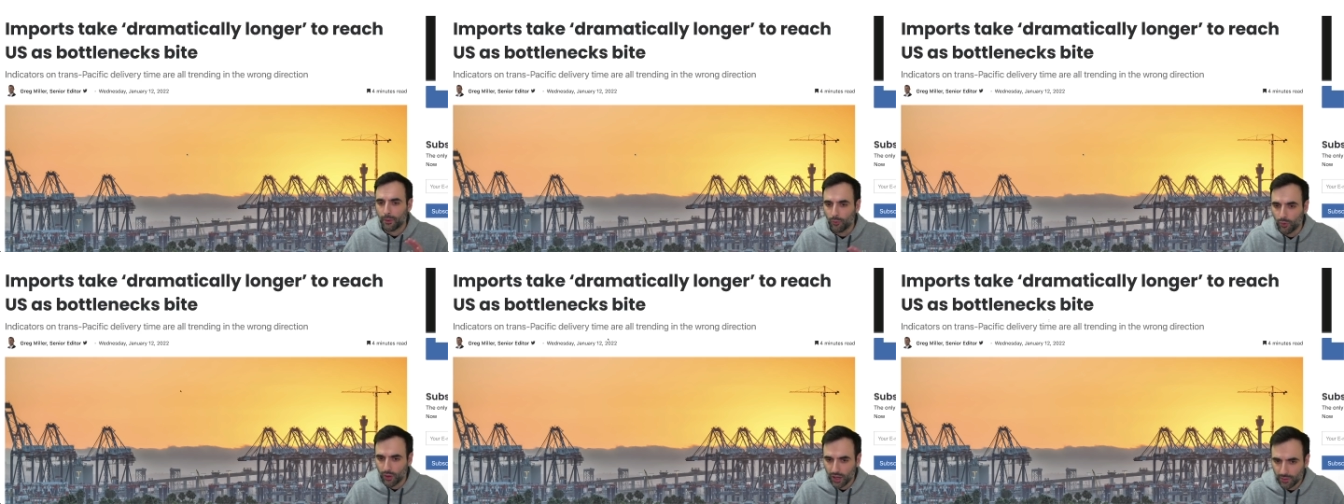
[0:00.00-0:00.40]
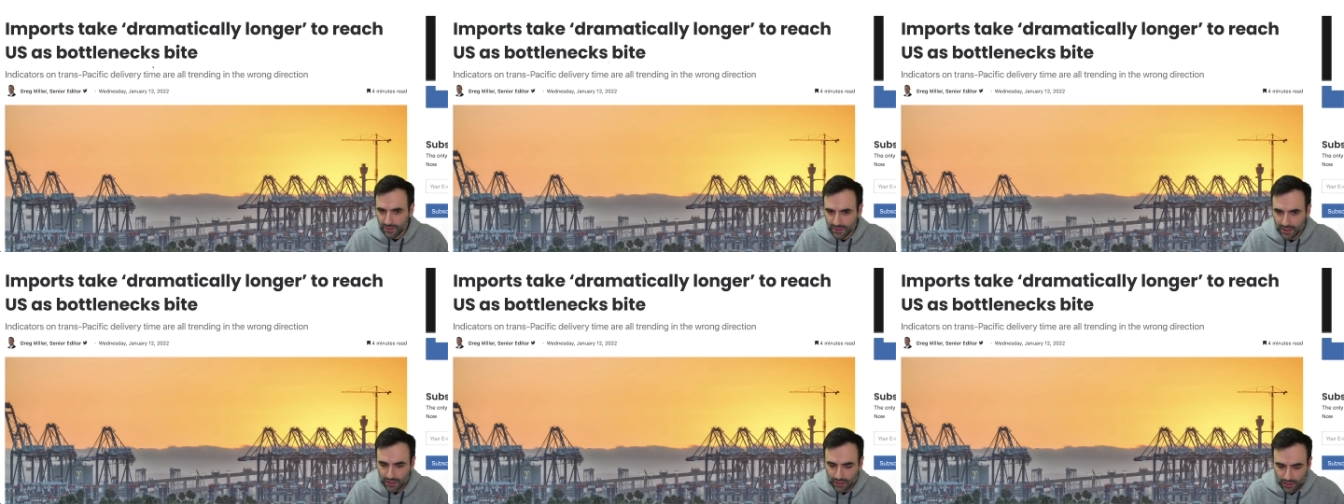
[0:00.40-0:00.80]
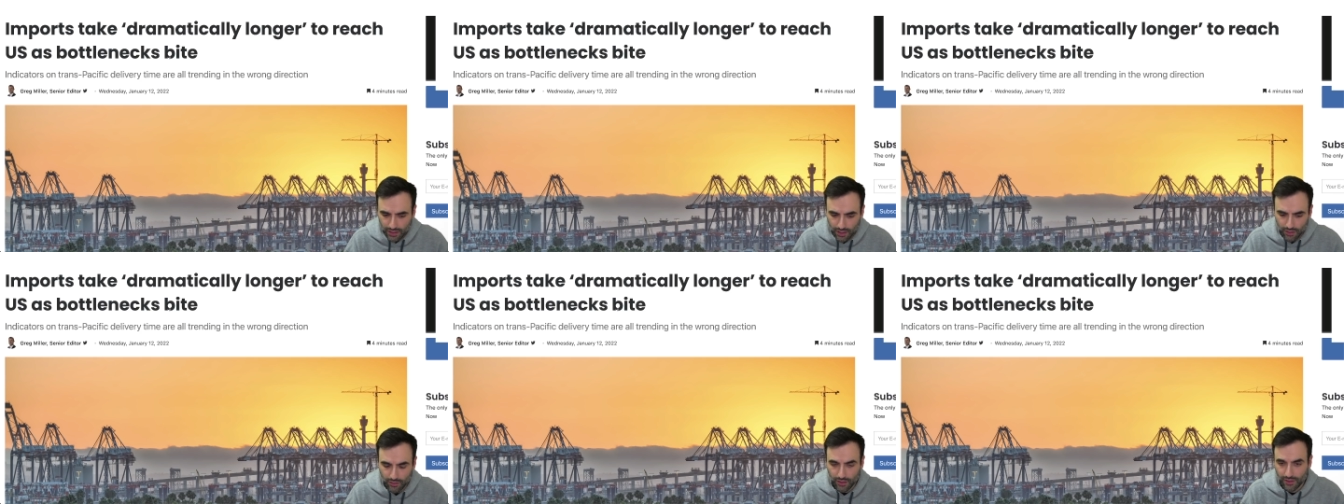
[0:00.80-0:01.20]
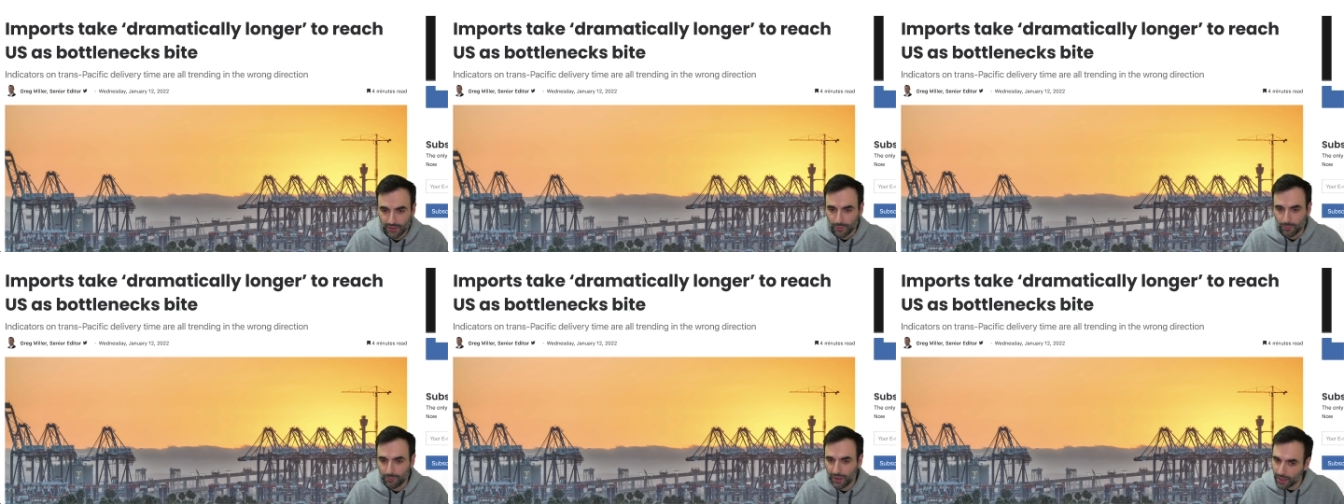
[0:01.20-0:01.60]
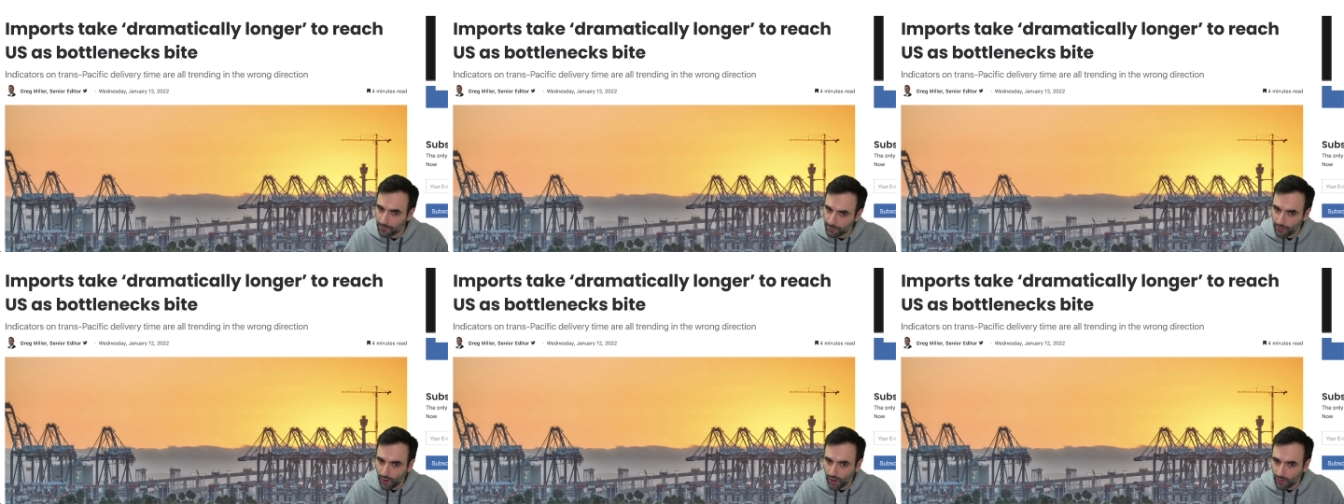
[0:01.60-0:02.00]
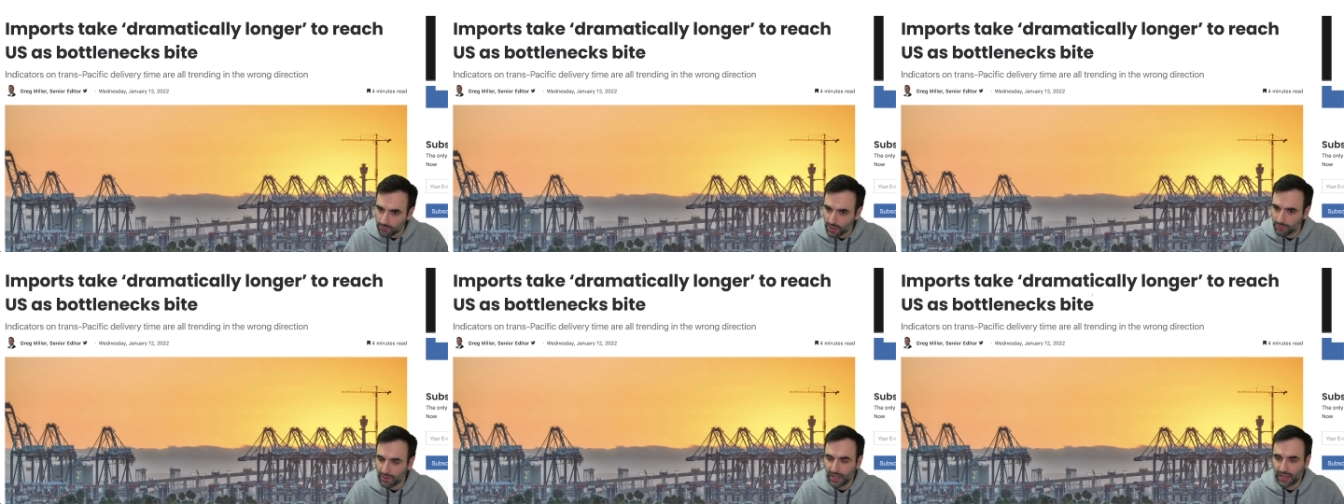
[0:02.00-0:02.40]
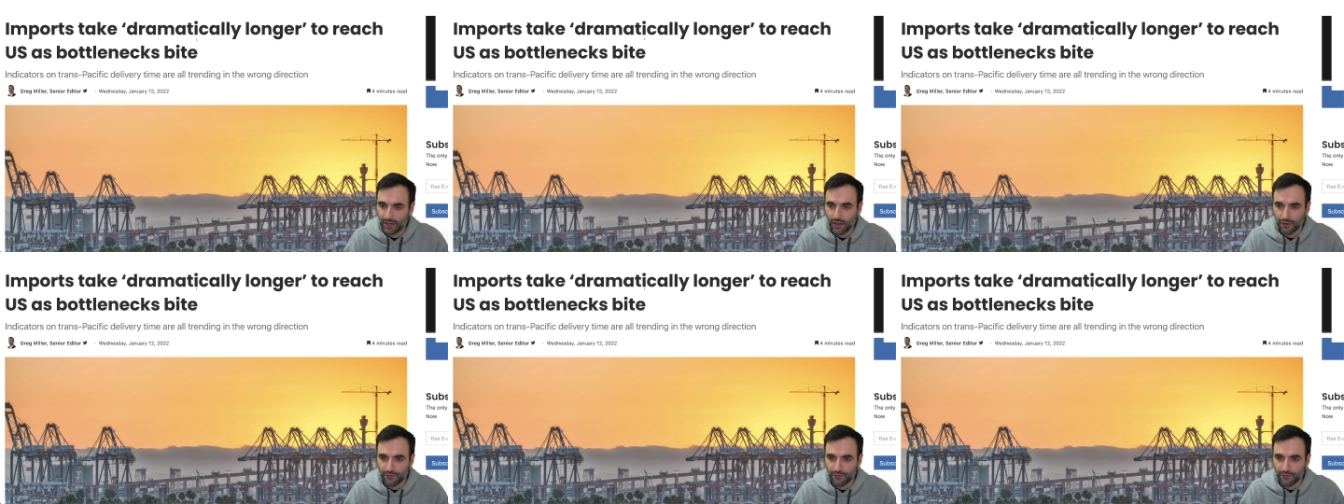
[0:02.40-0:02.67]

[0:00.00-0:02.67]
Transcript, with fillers: But what I'm seeing here is a big problem, and